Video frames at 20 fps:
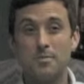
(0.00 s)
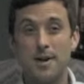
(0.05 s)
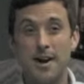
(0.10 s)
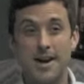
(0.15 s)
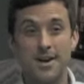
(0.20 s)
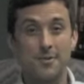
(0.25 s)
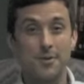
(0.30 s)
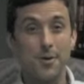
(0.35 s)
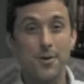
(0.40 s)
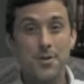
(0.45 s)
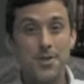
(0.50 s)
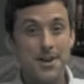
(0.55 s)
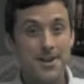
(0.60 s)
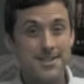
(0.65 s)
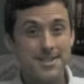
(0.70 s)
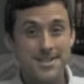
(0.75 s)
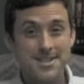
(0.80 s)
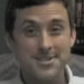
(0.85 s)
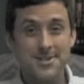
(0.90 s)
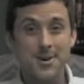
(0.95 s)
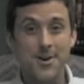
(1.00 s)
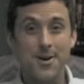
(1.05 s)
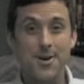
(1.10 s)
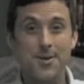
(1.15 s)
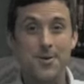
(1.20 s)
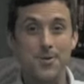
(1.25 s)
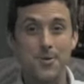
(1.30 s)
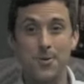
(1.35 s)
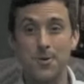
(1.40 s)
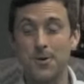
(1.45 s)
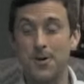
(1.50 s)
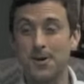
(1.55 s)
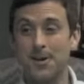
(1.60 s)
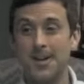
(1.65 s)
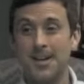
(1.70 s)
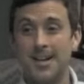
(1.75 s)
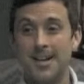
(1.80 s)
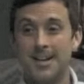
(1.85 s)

my growth edges are, or,